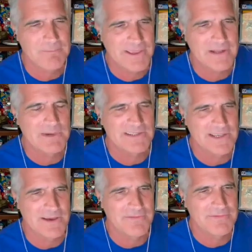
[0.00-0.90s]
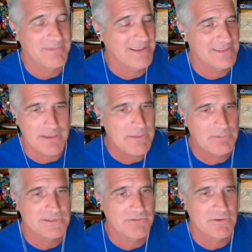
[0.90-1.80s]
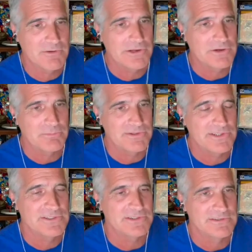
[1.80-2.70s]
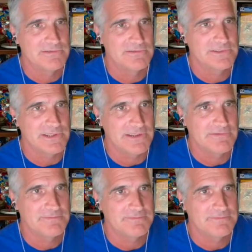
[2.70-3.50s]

I'm thinking to myself, "Man, that beeper's giving away your position, Steve.